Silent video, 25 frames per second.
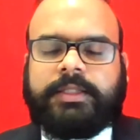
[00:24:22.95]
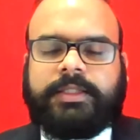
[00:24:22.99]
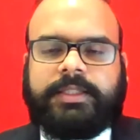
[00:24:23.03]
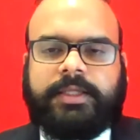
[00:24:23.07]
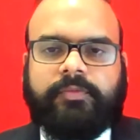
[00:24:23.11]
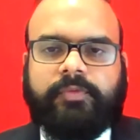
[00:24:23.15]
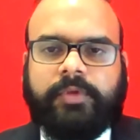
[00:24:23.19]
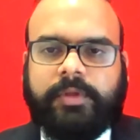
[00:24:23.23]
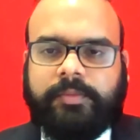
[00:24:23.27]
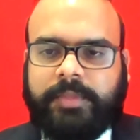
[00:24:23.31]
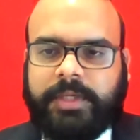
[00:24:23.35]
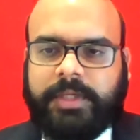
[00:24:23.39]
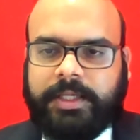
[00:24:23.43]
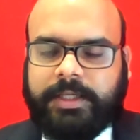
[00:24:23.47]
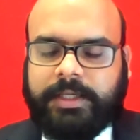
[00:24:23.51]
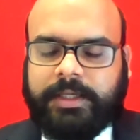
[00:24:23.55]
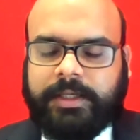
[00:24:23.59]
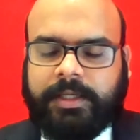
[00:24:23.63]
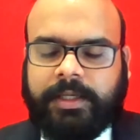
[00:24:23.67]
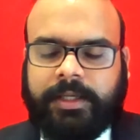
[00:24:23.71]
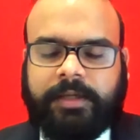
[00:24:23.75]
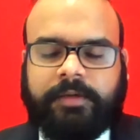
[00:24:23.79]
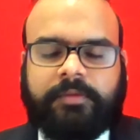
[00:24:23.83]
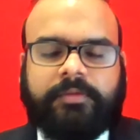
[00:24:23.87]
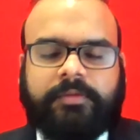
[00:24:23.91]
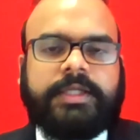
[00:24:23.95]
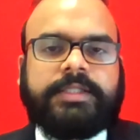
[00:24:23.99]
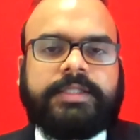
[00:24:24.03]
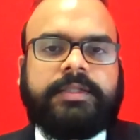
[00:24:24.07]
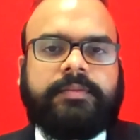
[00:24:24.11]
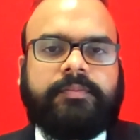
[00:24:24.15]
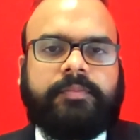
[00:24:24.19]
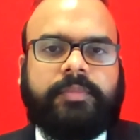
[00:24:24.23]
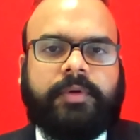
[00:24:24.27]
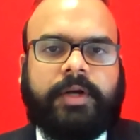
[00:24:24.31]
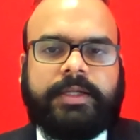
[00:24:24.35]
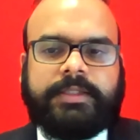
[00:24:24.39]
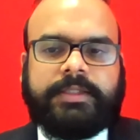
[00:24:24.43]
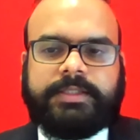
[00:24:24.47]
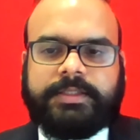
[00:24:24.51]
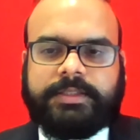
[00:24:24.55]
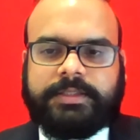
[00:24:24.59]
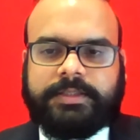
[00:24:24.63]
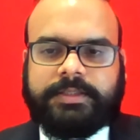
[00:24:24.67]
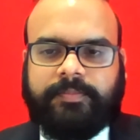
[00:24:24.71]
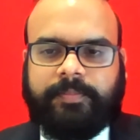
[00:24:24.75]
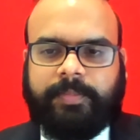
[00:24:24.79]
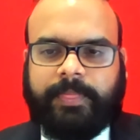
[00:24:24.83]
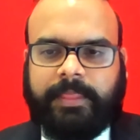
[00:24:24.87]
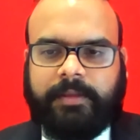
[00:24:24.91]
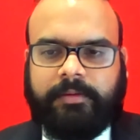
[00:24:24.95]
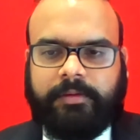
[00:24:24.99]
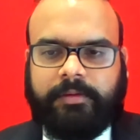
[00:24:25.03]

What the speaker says: there will be increase in prices.